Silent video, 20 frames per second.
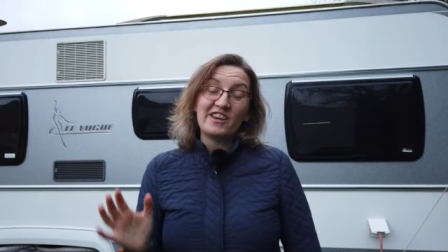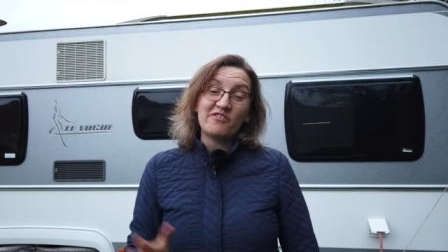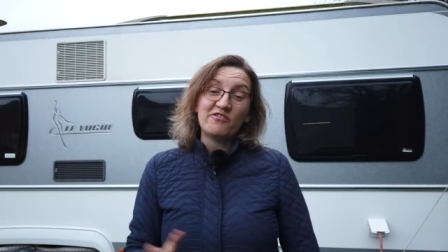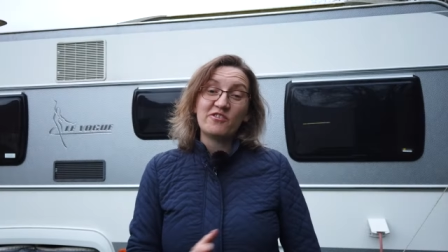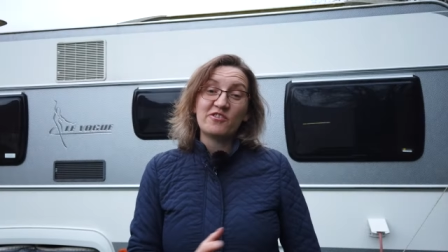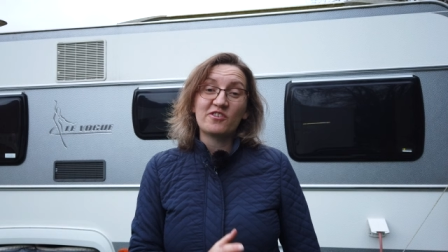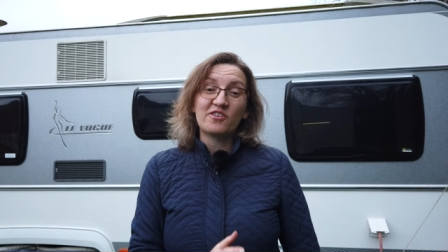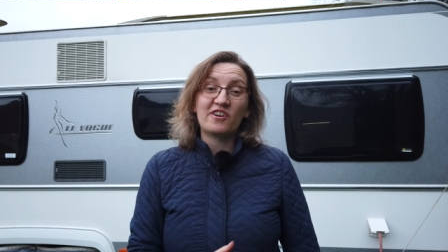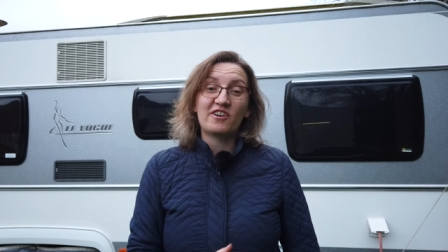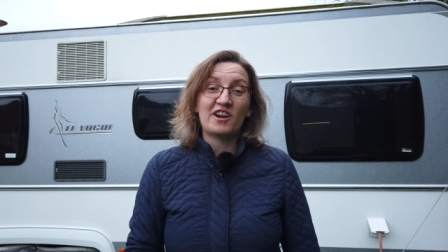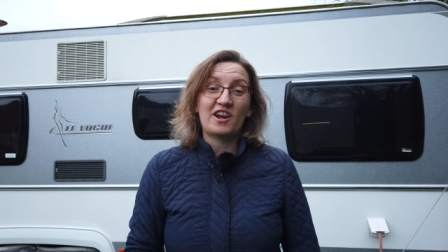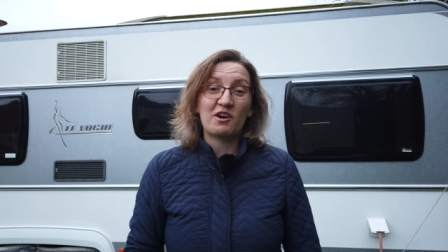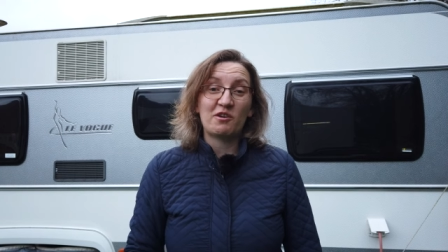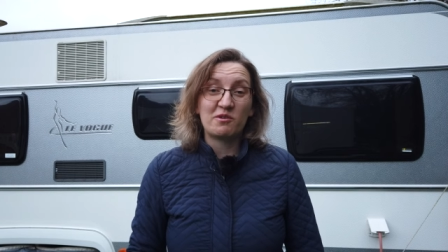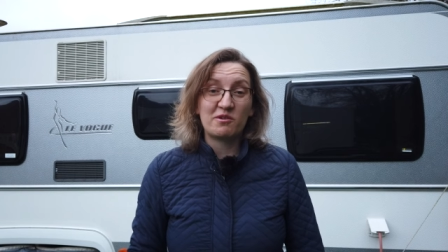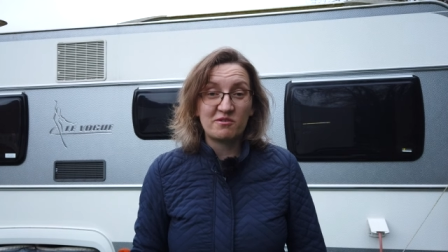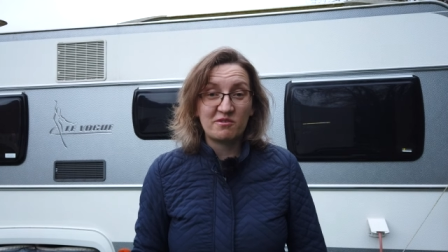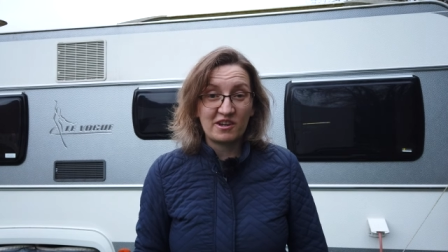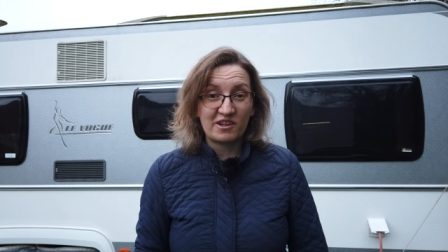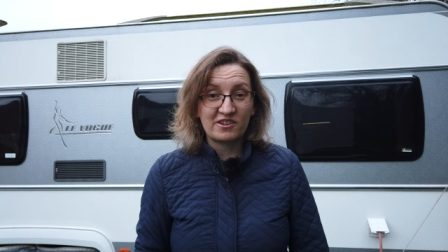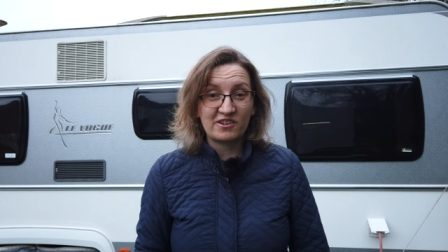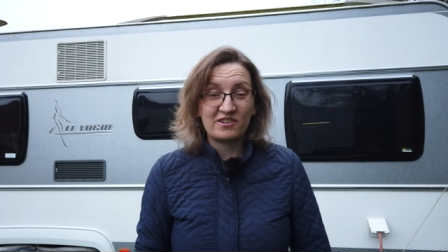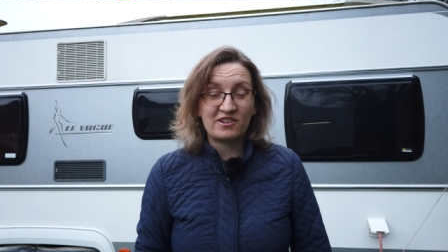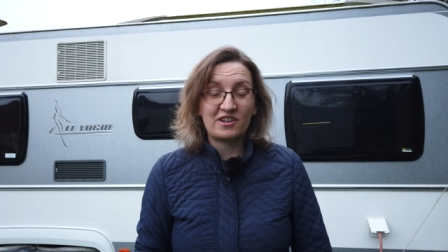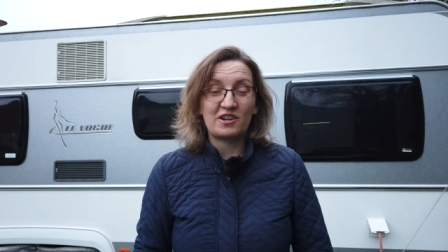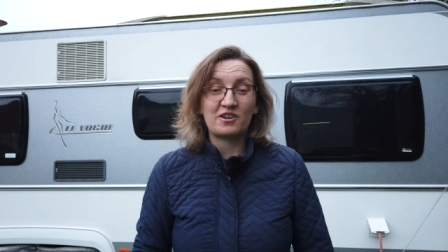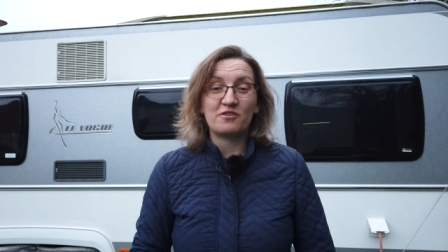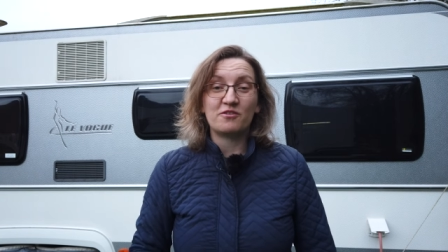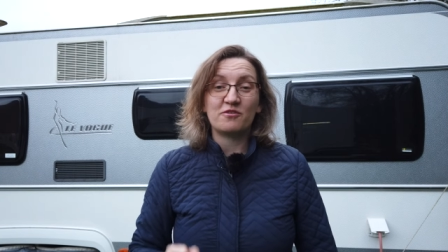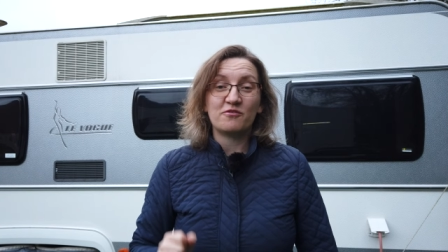If you are our
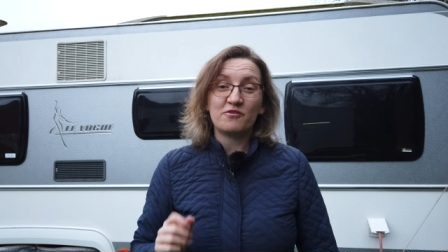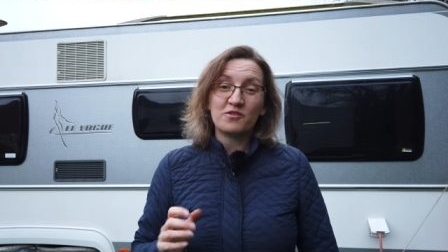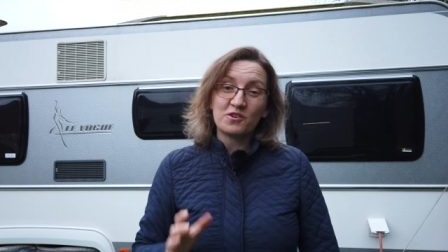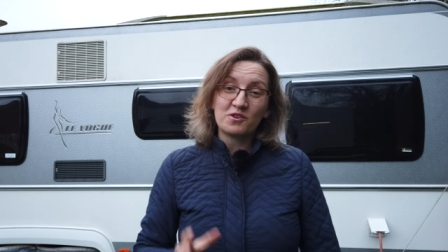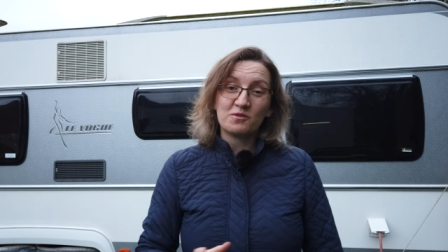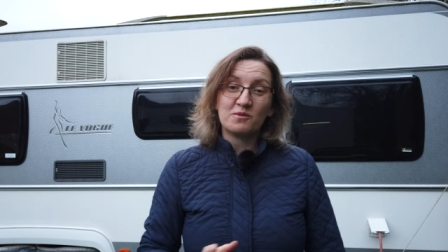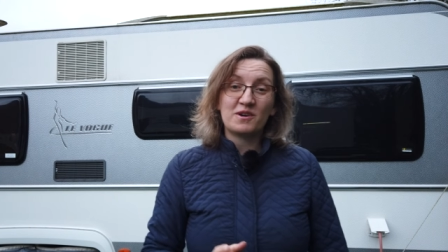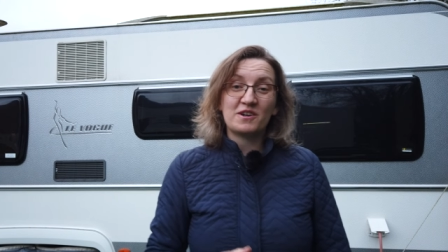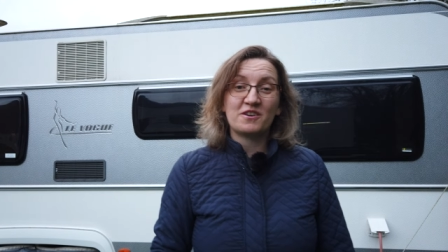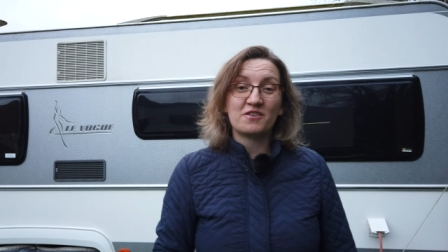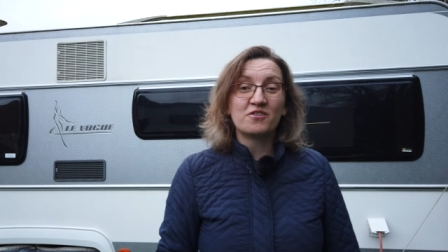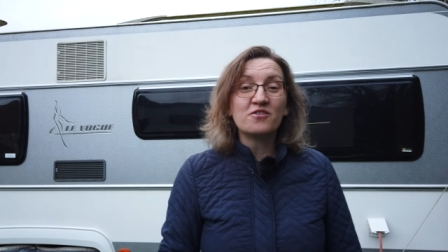regular viewer,